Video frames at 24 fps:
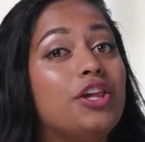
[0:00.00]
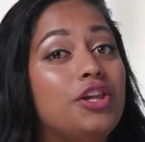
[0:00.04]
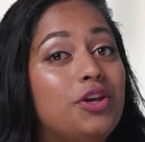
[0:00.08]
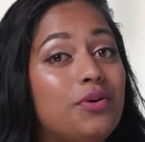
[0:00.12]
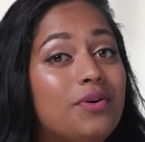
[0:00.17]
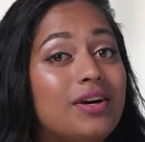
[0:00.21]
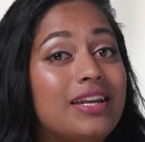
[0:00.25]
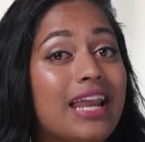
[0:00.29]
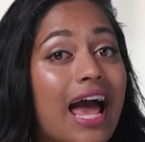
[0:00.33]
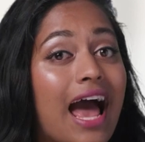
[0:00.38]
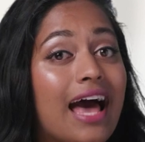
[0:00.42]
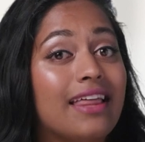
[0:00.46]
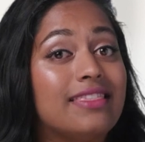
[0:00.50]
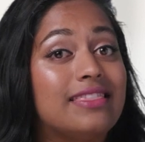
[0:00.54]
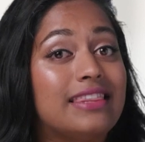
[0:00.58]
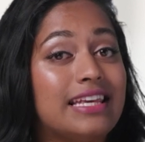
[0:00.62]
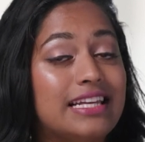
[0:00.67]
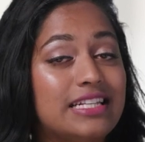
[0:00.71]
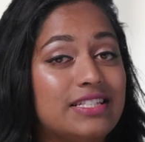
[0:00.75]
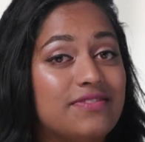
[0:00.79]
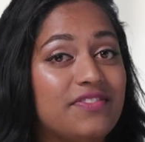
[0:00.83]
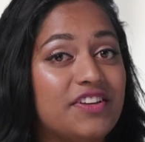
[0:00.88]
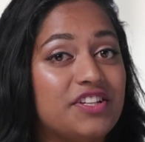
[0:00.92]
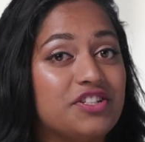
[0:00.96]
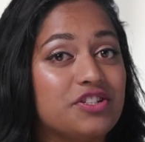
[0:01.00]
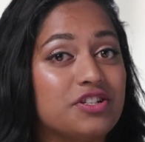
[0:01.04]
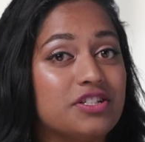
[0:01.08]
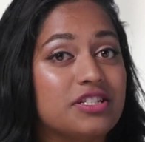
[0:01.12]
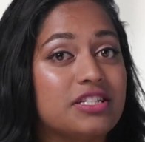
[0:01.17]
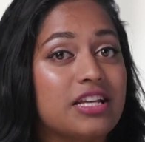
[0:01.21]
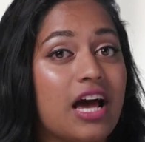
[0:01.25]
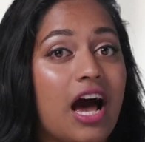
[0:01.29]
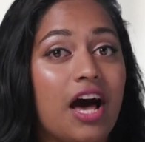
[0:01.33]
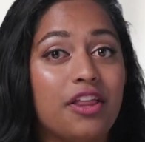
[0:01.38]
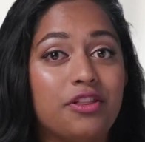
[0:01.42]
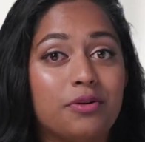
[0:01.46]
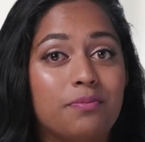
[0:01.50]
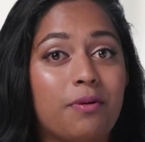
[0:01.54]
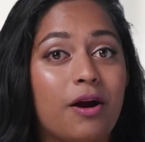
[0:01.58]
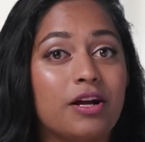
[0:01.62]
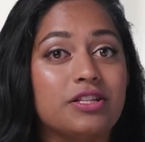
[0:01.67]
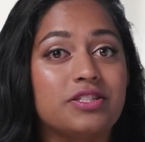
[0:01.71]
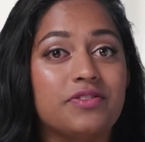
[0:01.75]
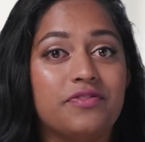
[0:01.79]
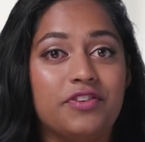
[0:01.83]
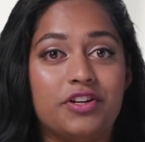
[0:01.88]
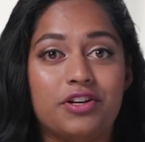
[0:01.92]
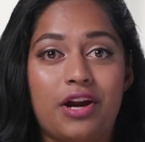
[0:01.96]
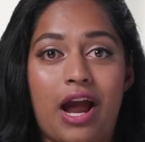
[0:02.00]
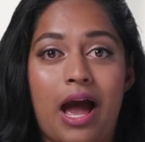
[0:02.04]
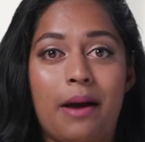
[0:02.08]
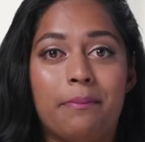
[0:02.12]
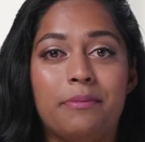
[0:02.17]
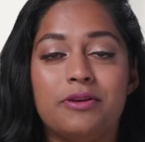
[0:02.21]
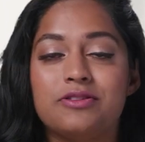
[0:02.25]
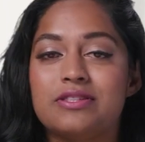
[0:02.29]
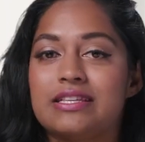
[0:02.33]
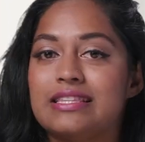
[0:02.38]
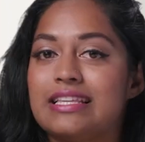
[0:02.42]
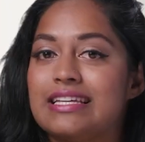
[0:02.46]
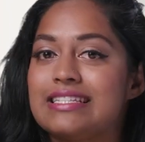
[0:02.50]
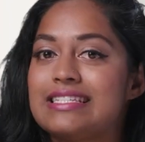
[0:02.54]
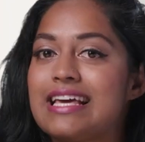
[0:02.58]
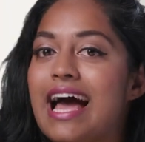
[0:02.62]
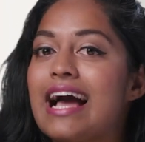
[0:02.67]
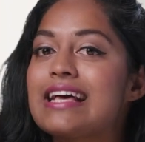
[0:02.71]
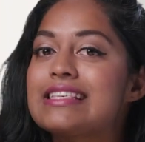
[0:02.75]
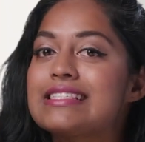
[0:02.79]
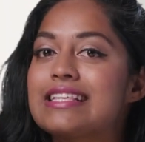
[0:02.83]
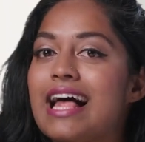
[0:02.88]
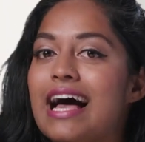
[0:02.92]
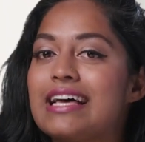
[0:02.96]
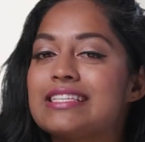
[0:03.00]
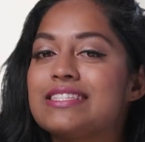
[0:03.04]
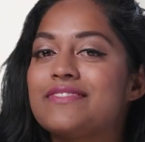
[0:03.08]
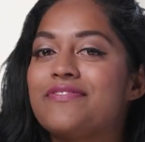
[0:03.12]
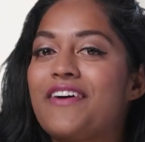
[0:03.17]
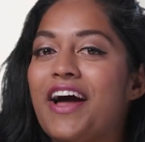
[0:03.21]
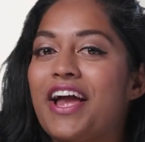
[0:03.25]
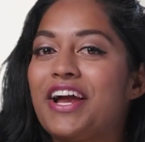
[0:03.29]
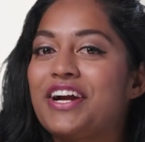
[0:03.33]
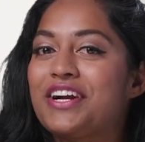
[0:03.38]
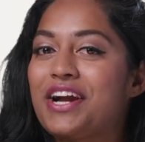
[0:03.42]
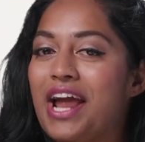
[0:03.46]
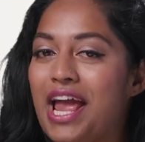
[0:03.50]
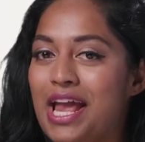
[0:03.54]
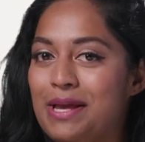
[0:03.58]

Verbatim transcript: You can add these features to other parts of your app using the Text Classifier